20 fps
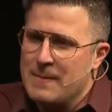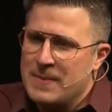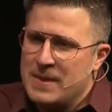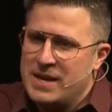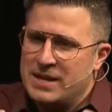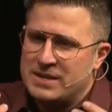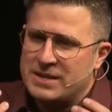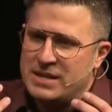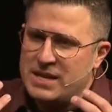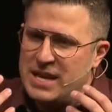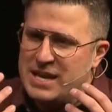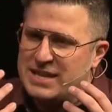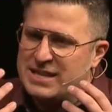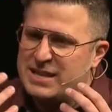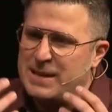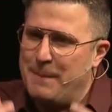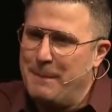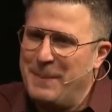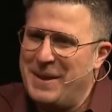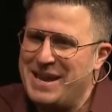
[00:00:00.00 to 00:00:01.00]
is, is
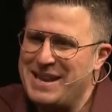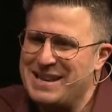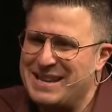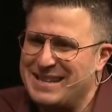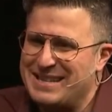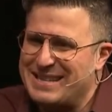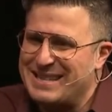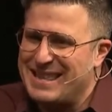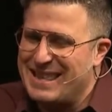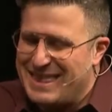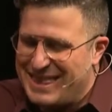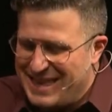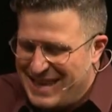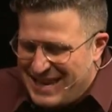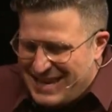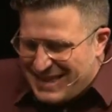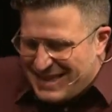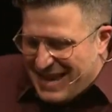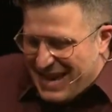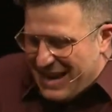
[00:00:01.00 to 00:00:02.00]
dependence, the
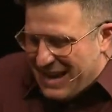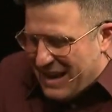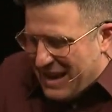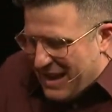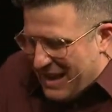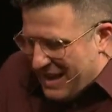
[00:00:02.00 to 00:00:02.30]
thing that,